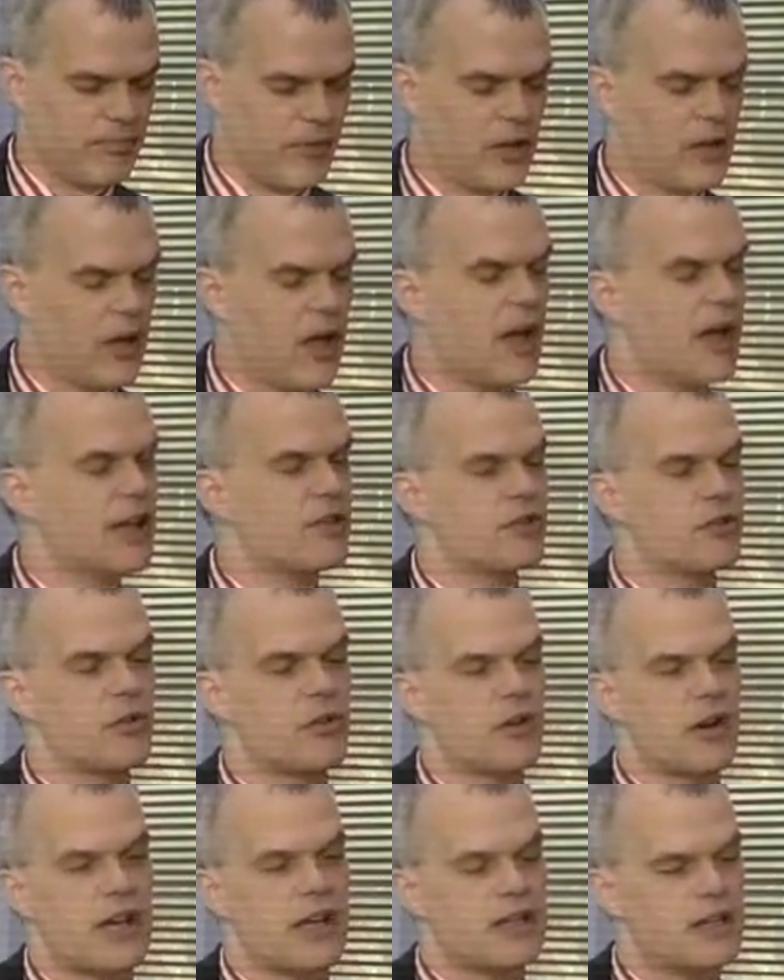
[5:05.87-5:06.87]
alliance
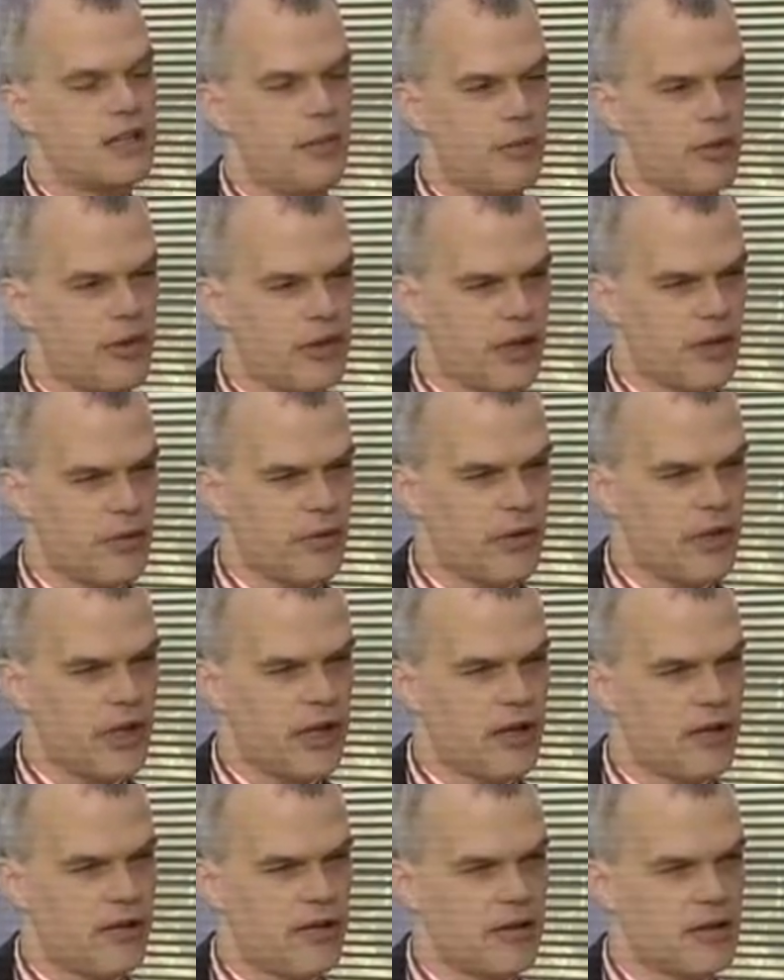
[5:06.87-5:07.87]
or antipathy with
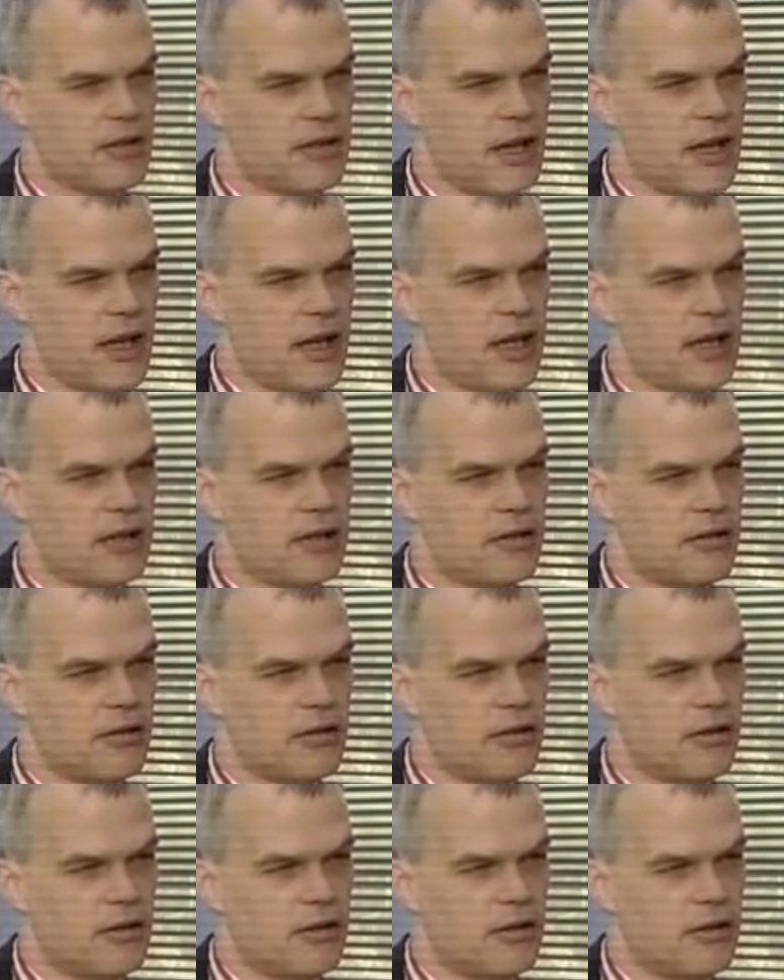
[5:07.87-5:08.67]
any of the sides.